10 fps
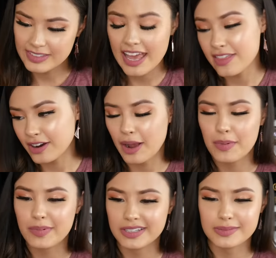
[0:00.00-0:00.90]
and they're a
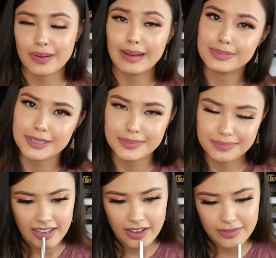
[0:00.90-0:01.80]
couple bucks a pop, so.
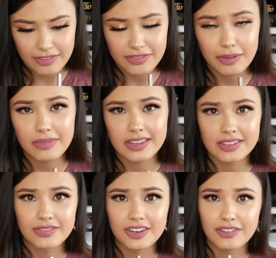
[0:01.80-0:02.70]
I've been filming
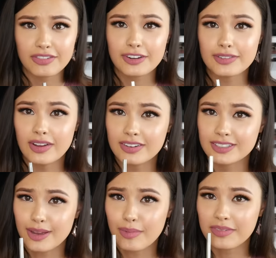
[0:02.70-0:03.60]
this video for a long
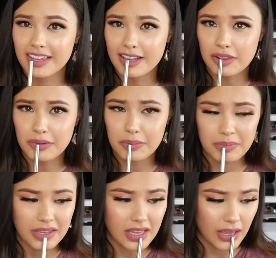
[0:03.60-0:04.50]
time, I'm getting
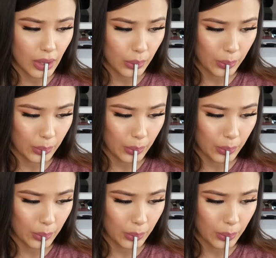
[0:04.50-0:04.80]
loopy.